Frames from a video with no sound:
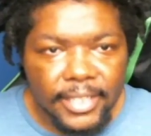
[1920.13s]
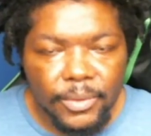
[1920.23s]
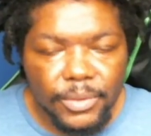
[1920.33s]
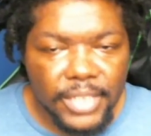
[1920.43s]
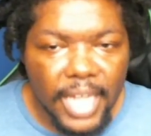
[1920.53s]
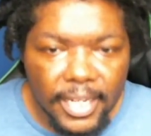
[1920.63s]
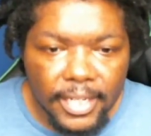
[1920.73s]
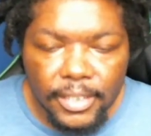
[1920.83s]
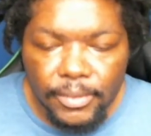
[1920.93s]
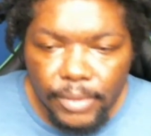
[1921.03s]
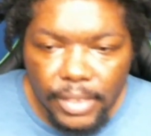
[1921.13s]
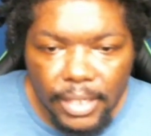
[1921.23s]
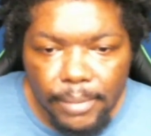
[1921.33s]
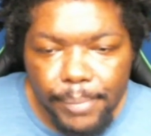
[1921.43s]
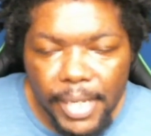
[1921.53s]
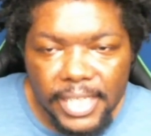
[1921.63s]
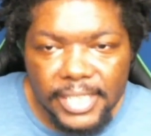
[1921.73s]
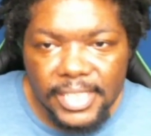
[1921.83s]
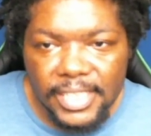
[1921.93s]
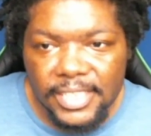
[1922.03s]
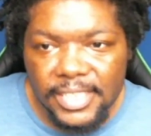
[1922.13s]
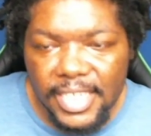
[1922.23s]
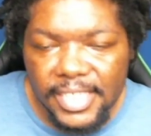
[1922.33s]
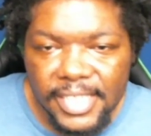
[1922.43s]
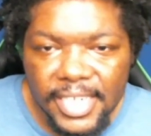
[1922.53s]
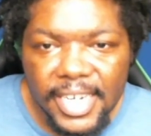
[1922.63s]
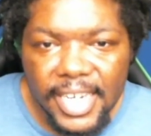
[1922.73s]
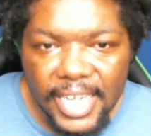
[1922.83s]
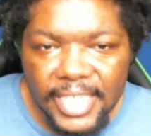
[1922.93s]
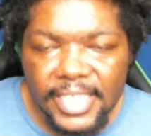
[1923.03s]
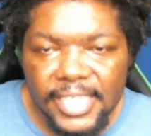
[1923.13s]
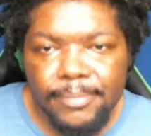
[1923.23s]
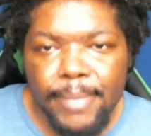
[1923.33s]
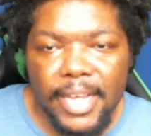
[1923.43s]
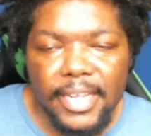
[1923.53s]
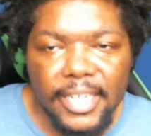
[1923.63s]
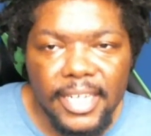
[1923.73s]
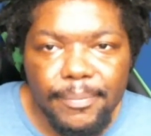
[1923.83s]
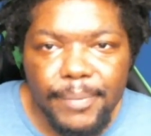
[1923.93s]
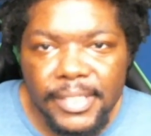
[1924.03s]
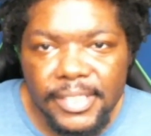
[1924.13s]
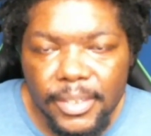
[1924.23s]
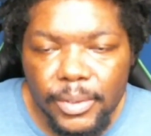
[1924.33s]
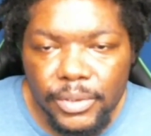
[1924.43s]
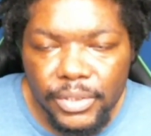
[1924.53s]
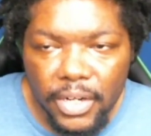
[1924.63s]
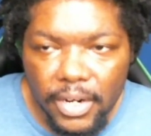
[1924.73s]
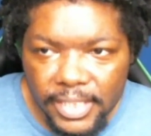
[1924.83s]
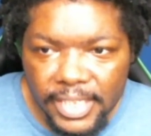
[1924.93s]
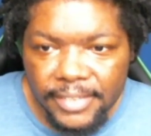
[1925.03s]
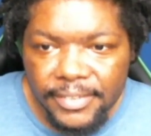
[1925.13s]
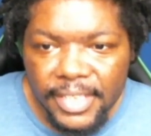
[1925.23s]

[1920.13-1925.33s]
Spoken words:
those shotgun pellets to the chest and gets back up and still charging.